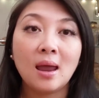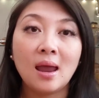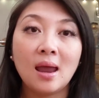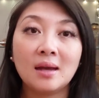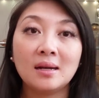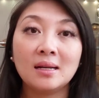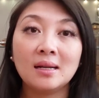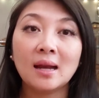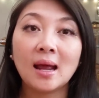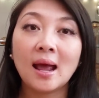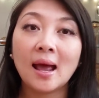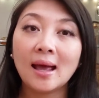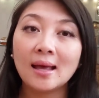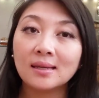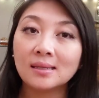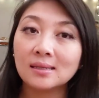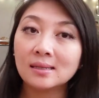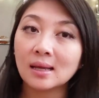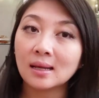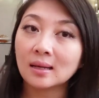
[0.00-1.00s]
and it
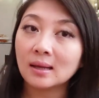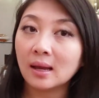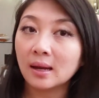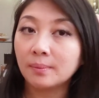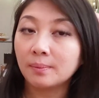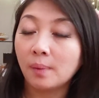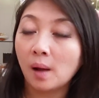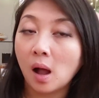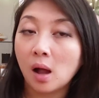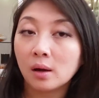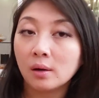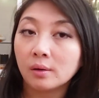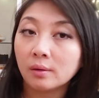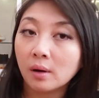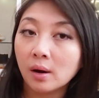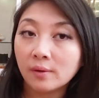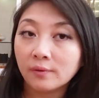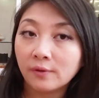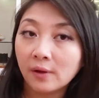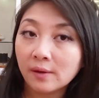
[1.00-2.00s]
has that like
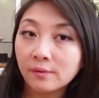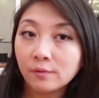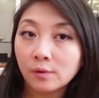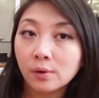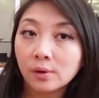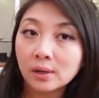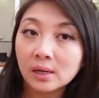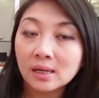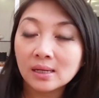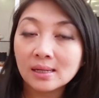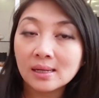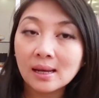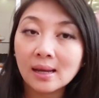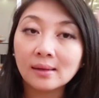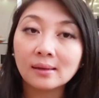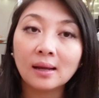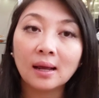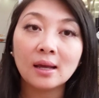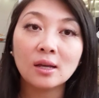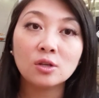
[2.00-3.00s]
Baccarat 540
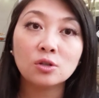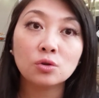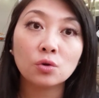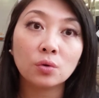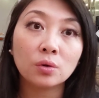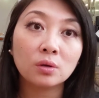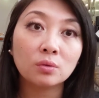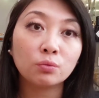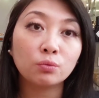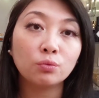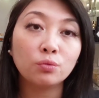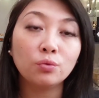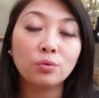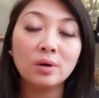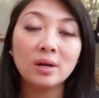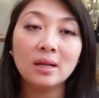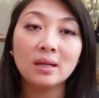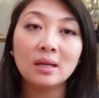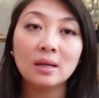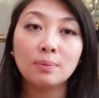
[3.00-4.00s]
DNA, so it
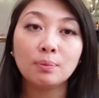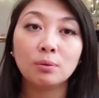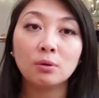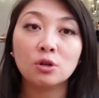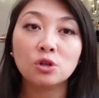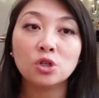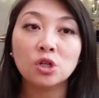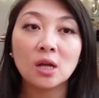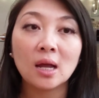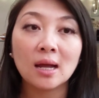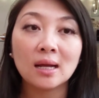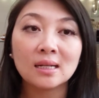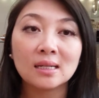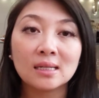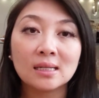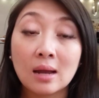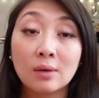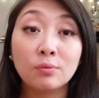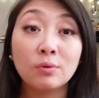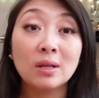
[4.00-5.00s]
really
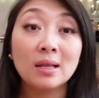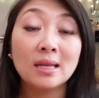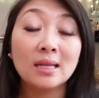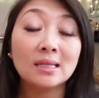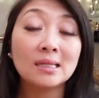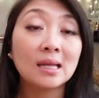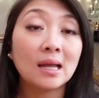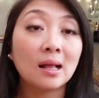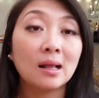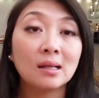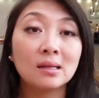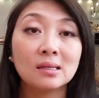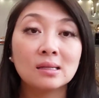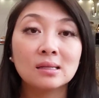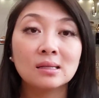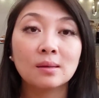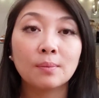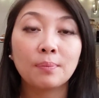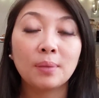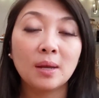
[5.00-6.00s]
projects, it really
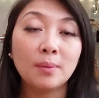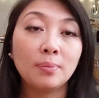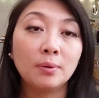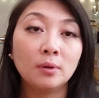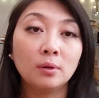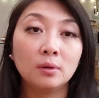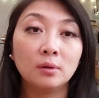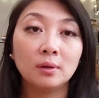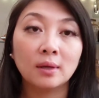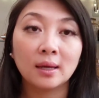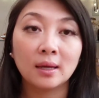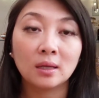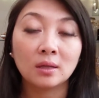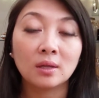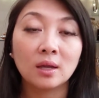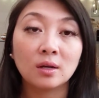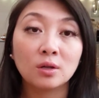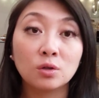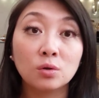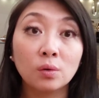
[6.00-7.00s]
tells people
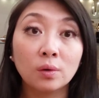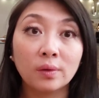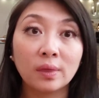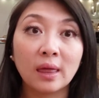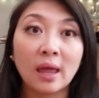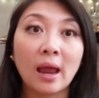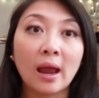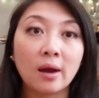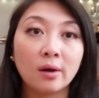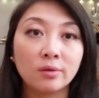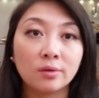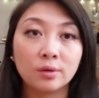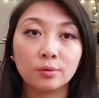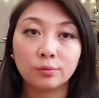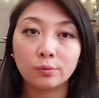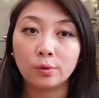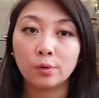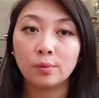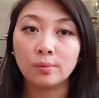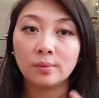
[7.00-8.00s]
like that you are there in the
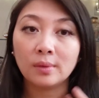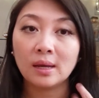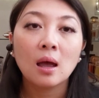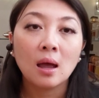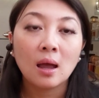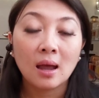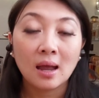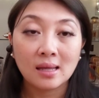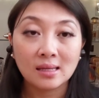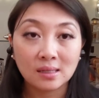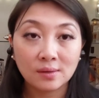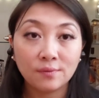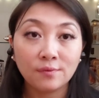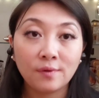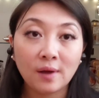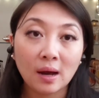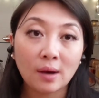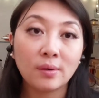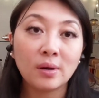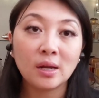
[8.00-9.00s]
room. It's a
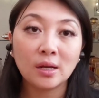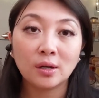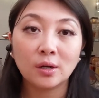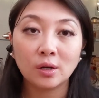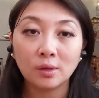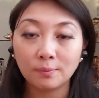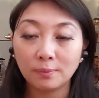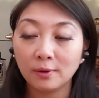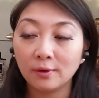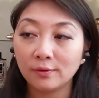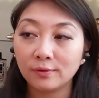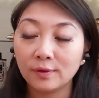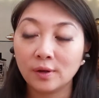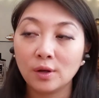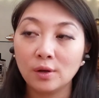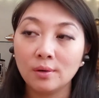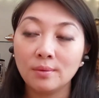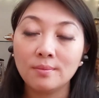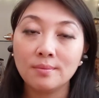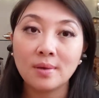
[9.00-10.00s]
very good
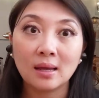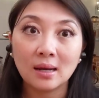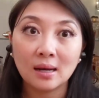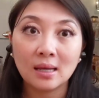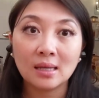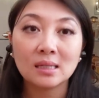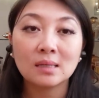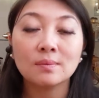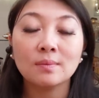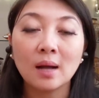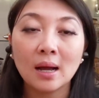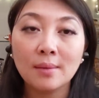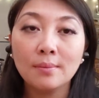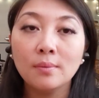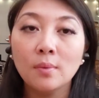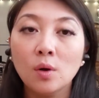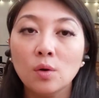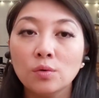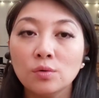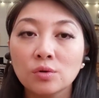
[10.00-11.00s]
perfume. It is my
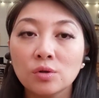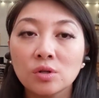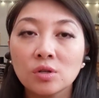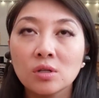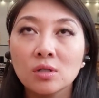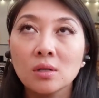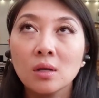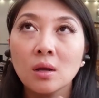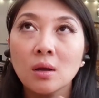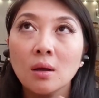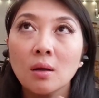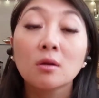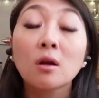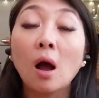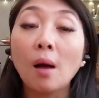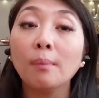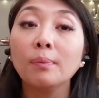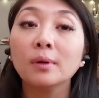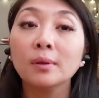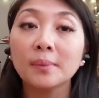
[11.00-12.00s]
most
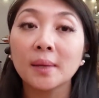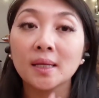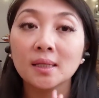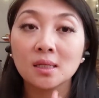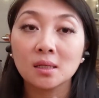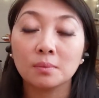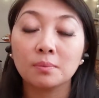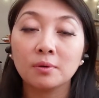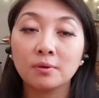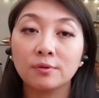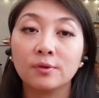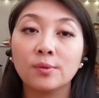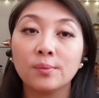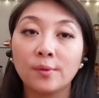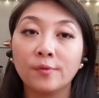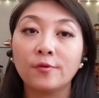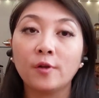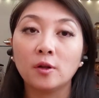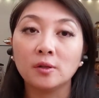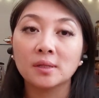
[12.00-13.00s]
complimented
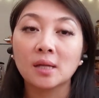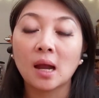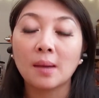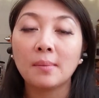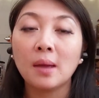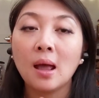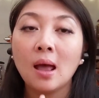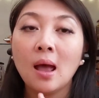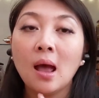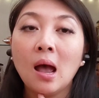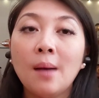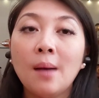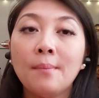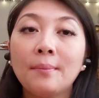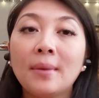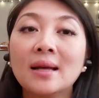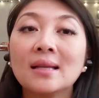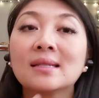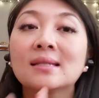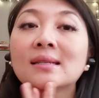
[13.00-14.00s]
perfume of all time.
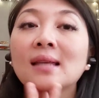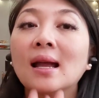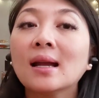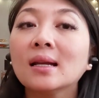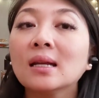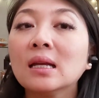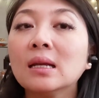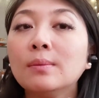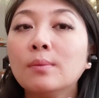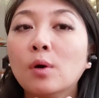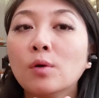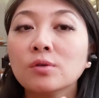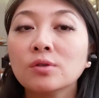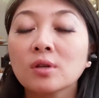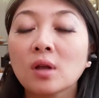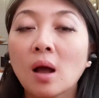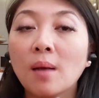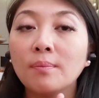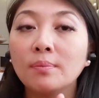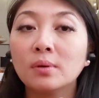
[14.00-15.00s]
My second
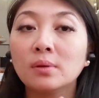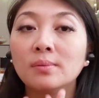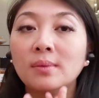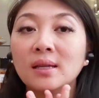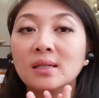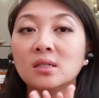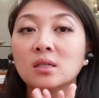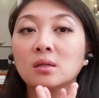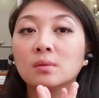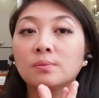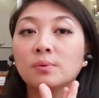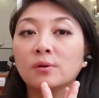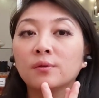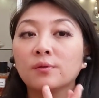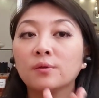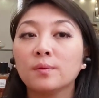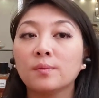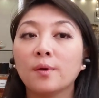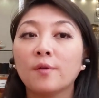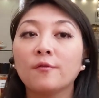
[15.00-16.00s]
most complimented
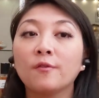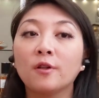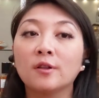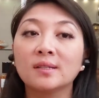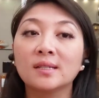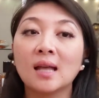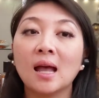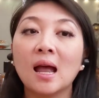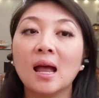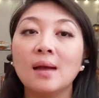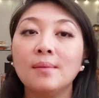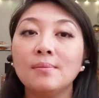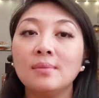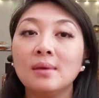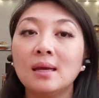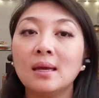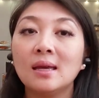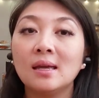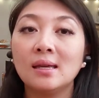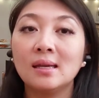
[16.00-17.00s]
perfume of all time
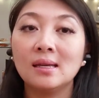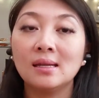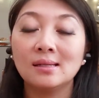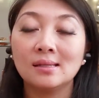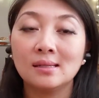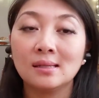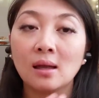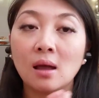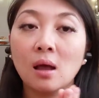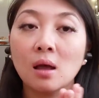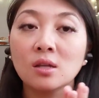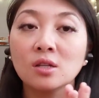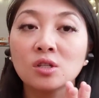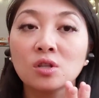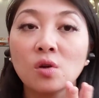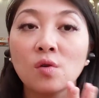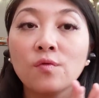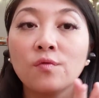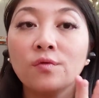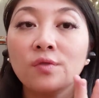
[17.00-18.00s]
is
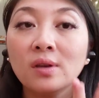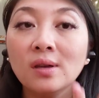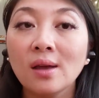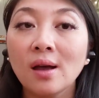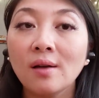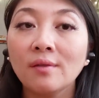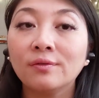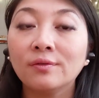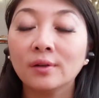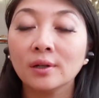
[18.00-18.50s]
Sofia